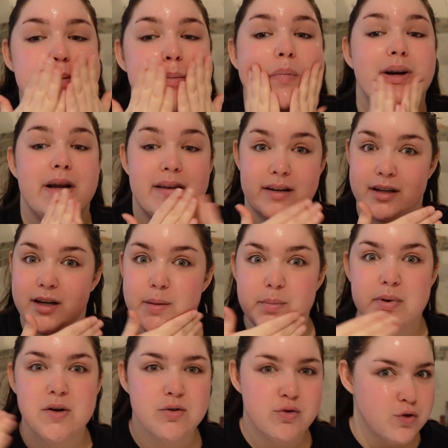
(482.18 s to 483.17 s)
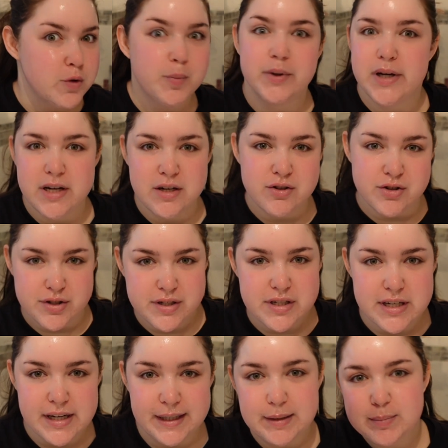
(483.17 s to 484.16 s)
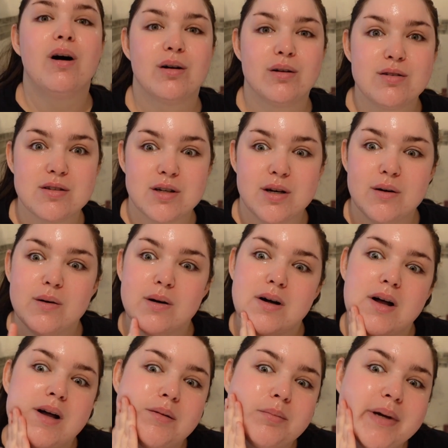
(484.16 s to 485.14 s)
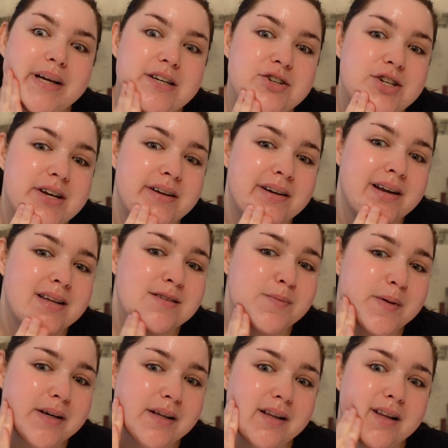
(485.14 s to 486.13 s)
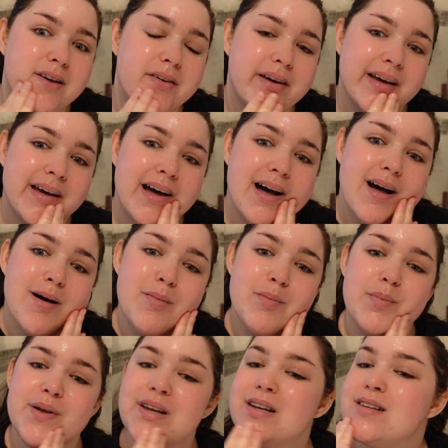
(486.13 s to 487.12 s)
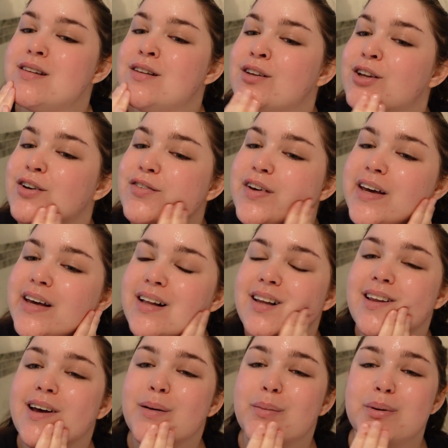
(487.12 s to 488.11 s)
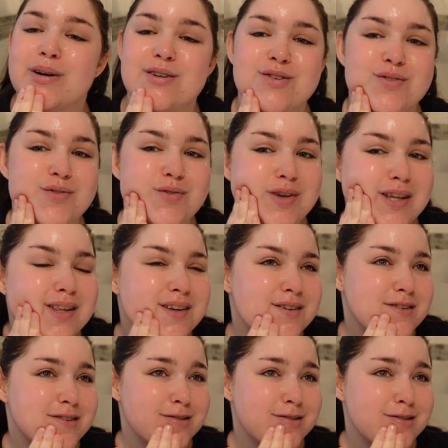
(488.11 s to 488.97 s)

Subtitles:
but it ended up being super interesting. Also, my chin has been clearing up. It doesn't look very clear, but it's feeling